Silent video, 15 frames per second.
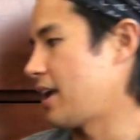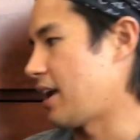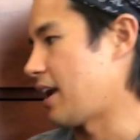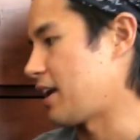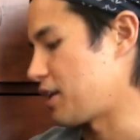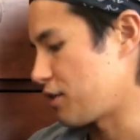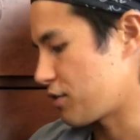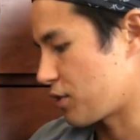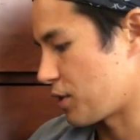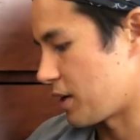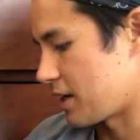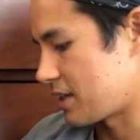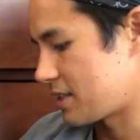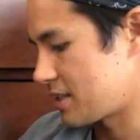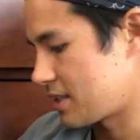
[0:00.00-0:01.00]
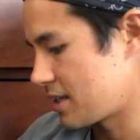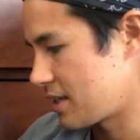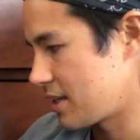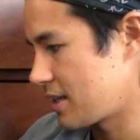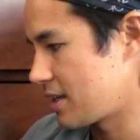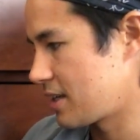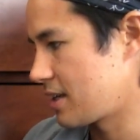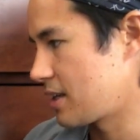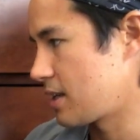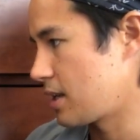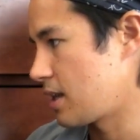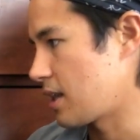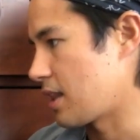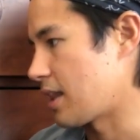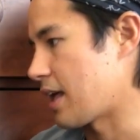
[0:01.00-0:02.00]
And of course,
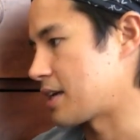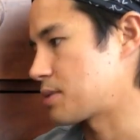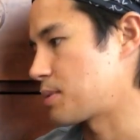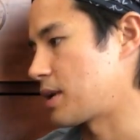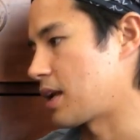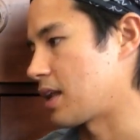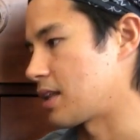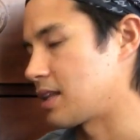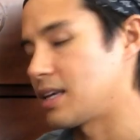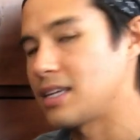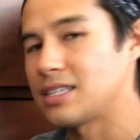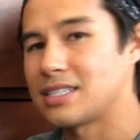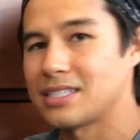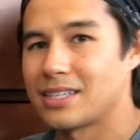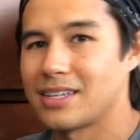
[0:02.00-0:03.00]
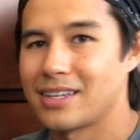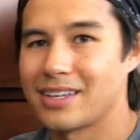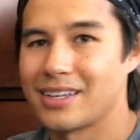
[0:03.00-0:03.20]
last but not least,